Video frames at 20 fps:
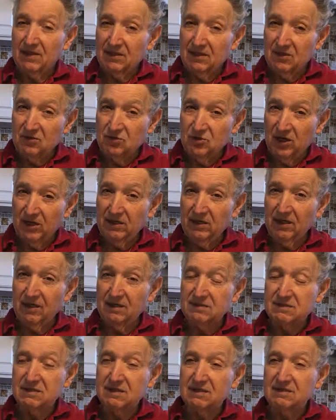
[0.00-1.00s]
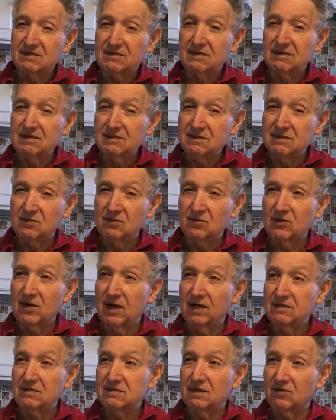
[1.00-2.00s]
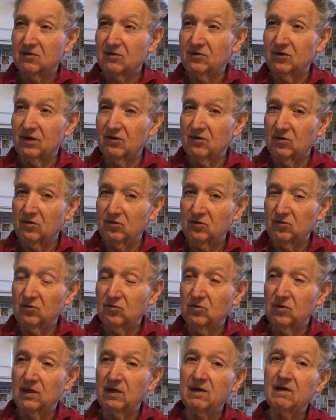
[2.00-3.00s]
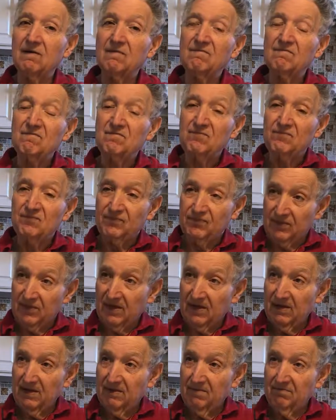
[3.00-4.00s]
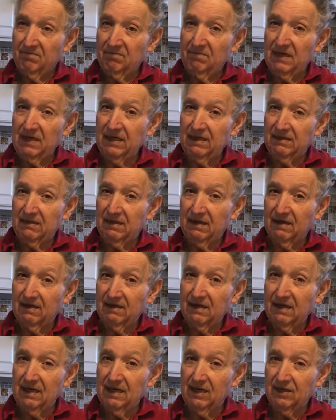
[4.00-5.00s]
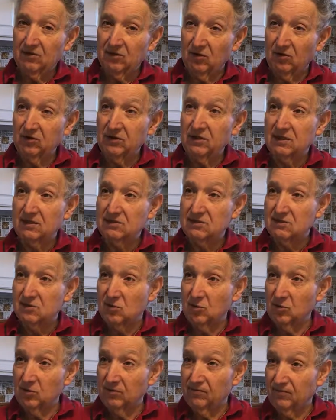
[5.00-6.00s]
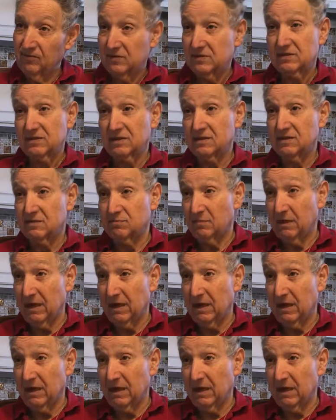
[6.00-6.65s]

the general said, since you guys are gonna go to a military electronics school for 6